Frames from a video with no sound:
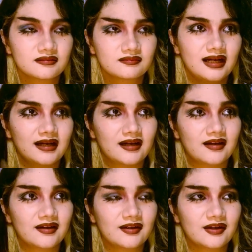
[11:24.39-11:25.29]
a
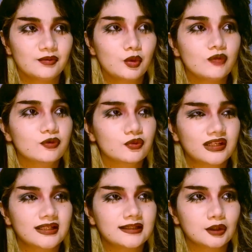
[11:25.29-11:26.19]

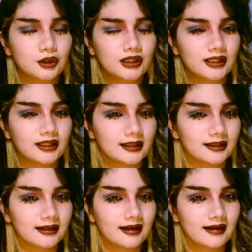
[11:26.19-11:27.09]
Wolverine looking